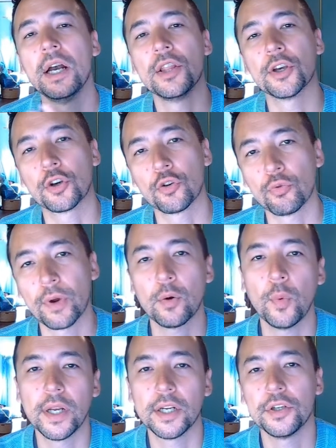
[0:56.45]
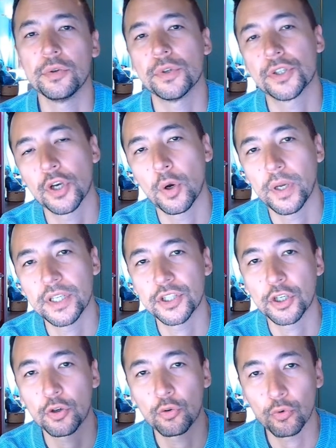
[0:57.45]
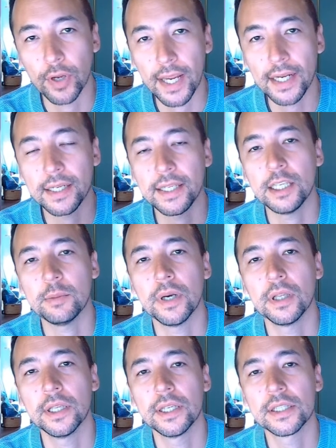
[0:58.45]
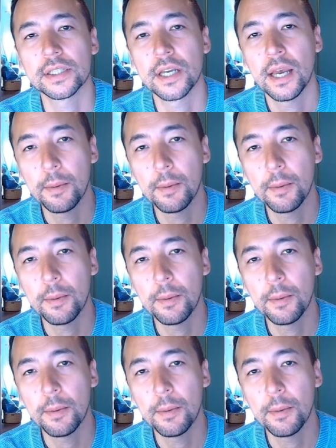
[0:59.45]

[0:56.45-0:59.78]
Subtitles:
the correct way to do so is to create an email list,